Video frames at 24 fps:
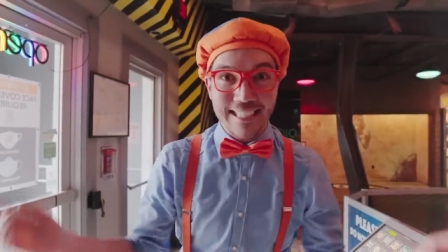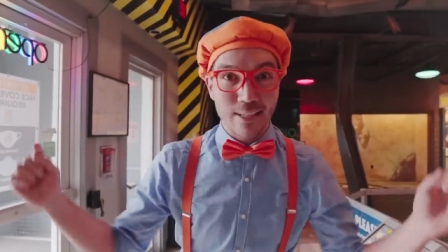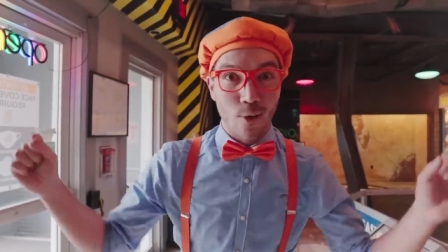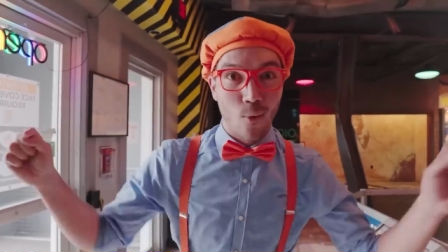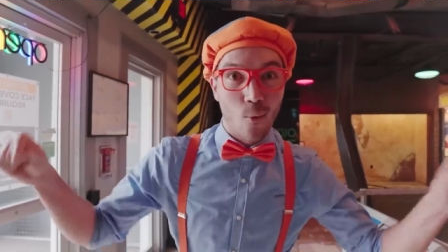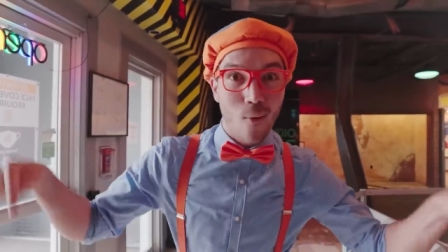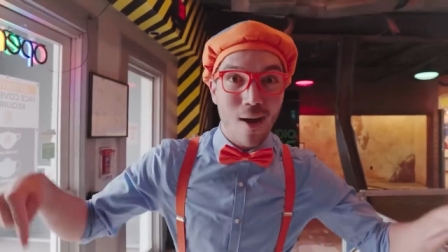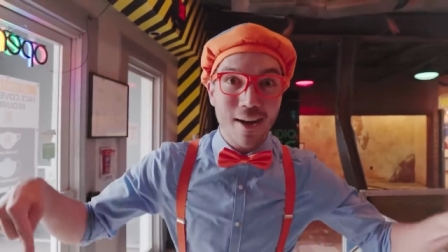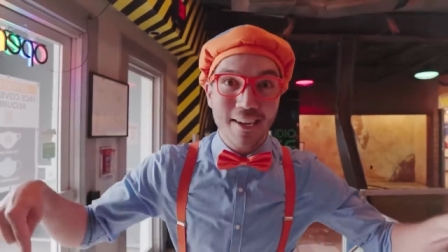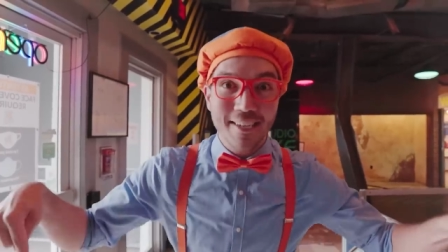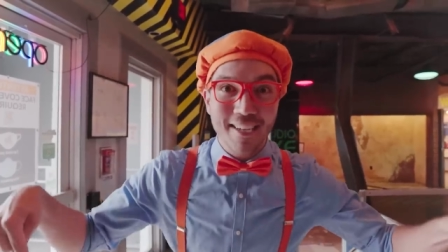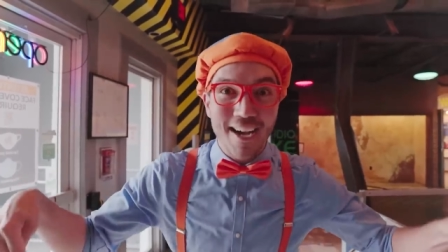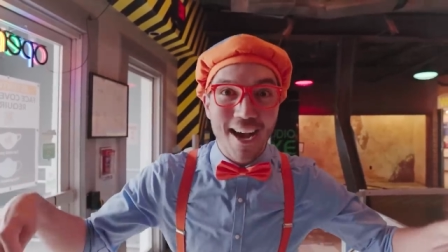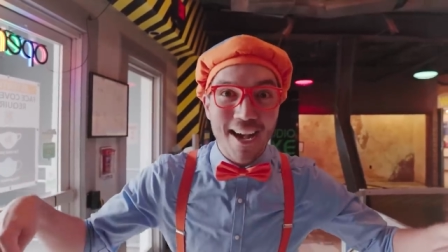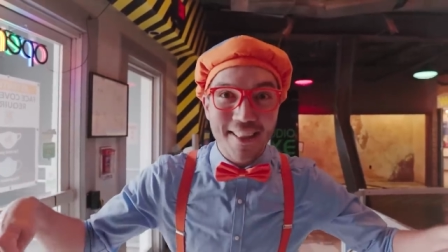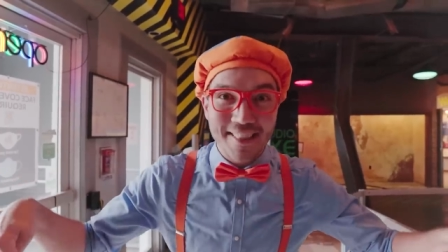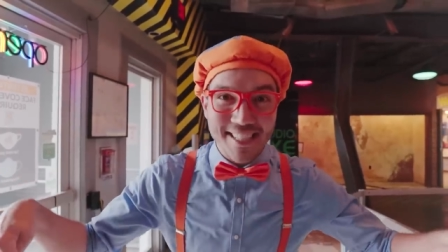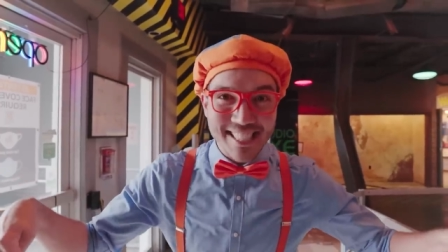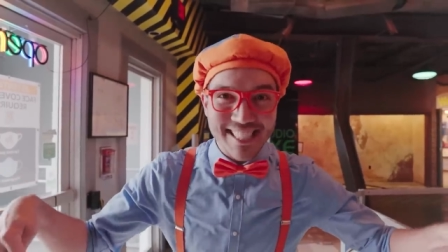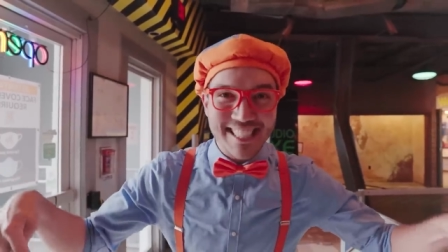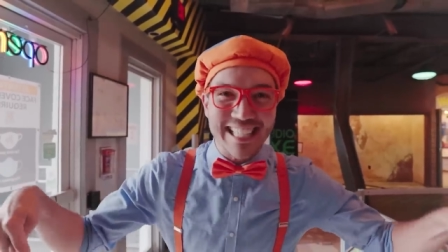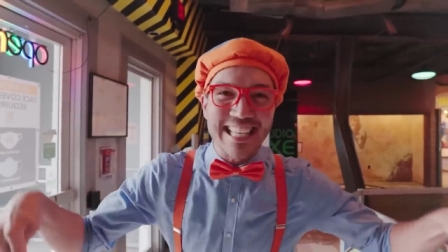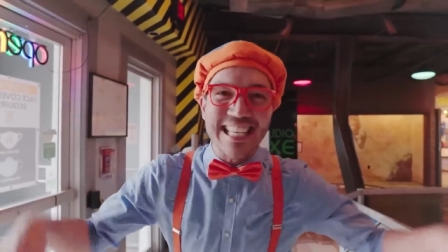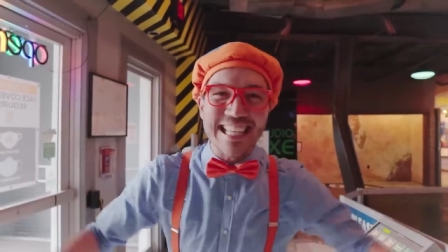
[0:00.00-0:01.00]
to walk on
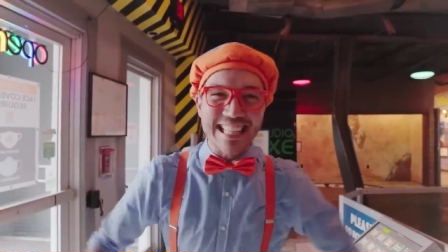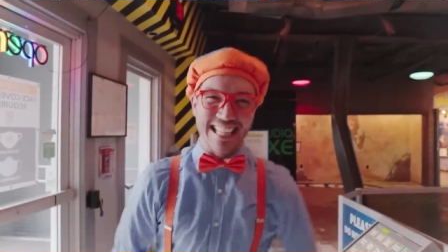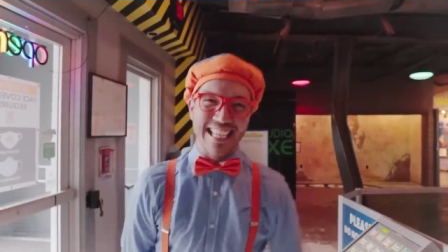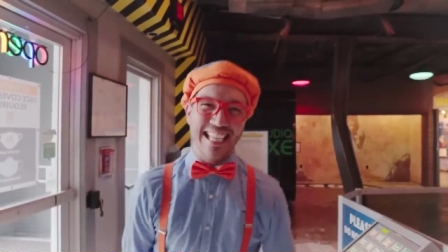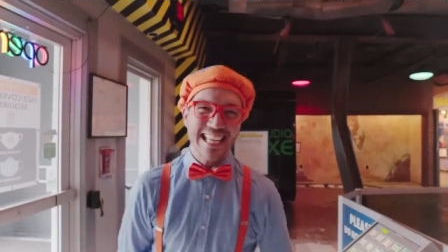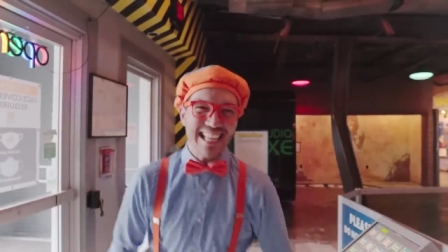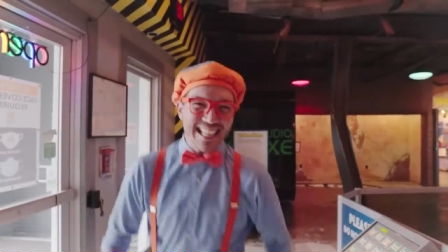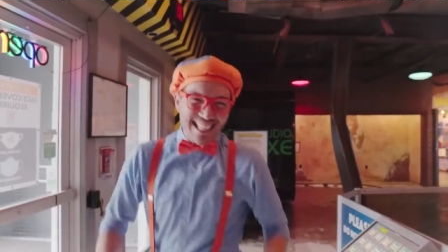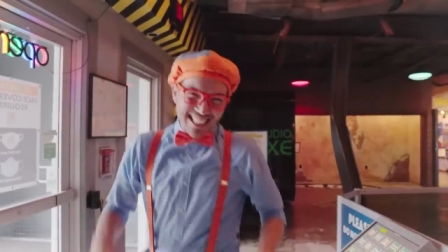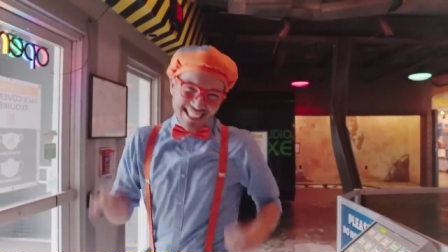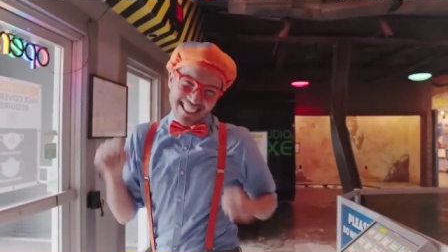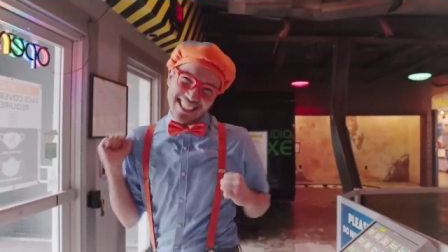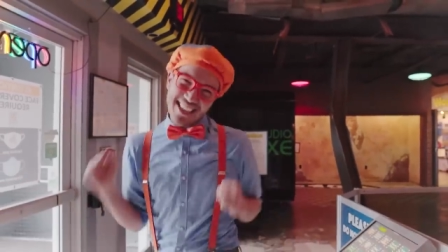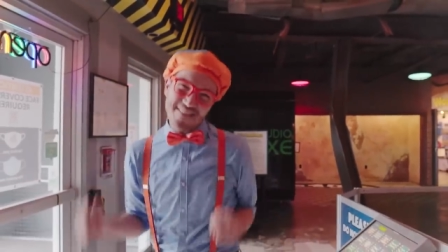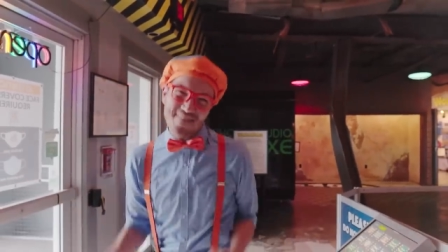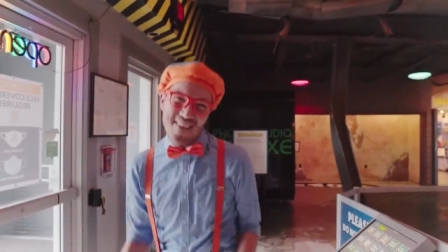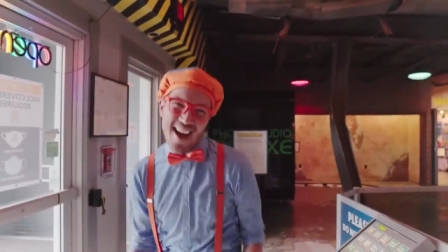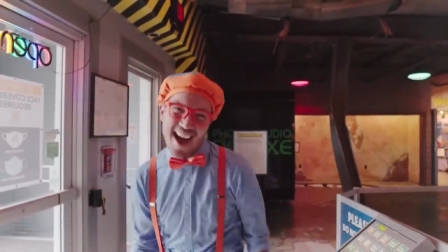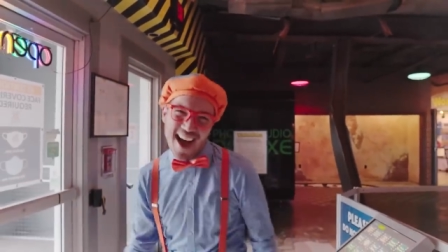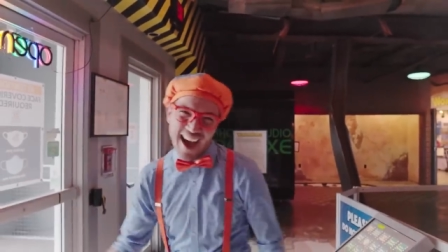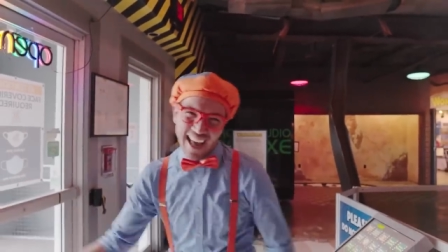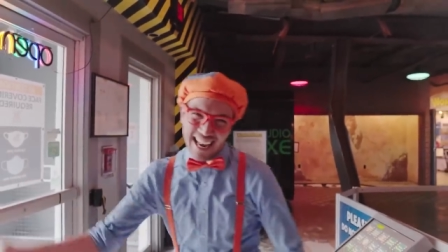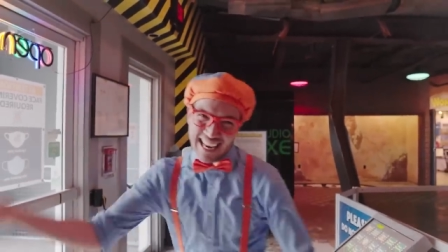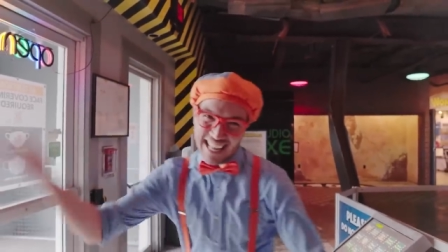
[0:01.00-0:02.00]
the ceiling. Come
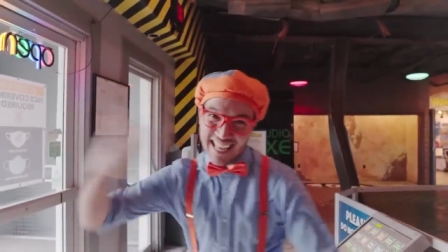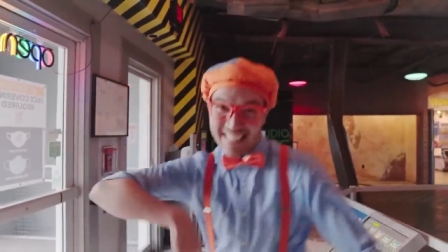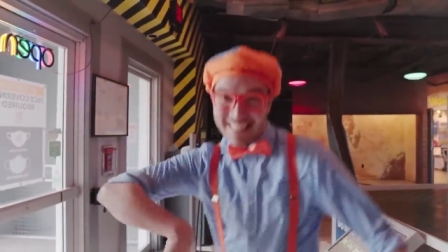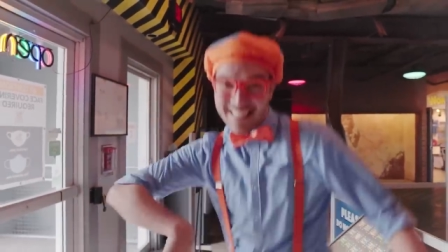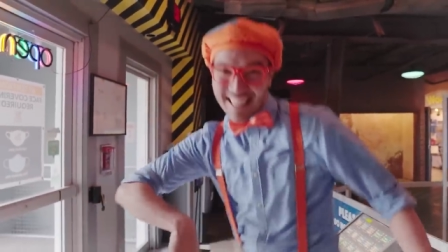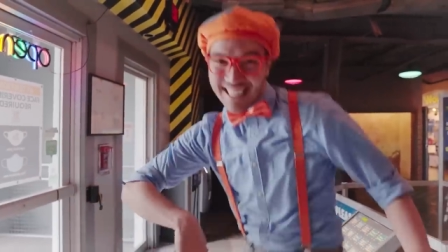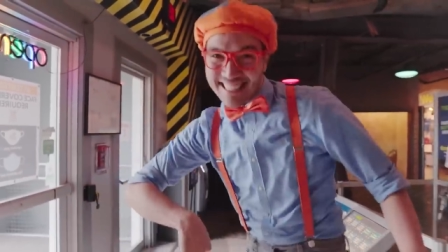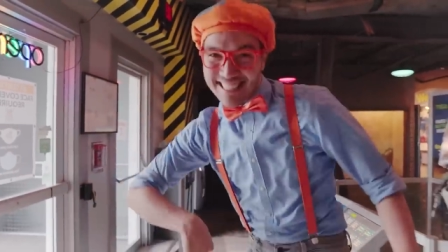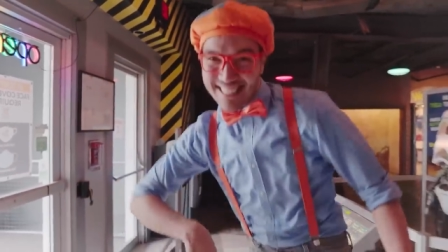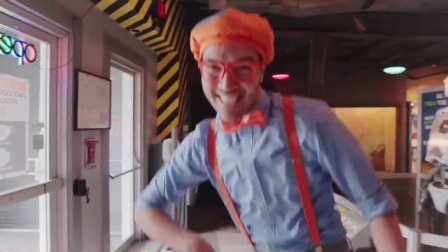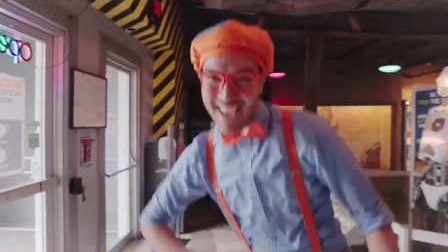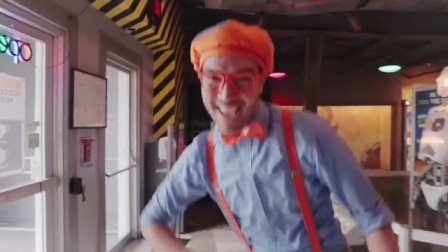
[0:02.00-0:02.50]
on, let's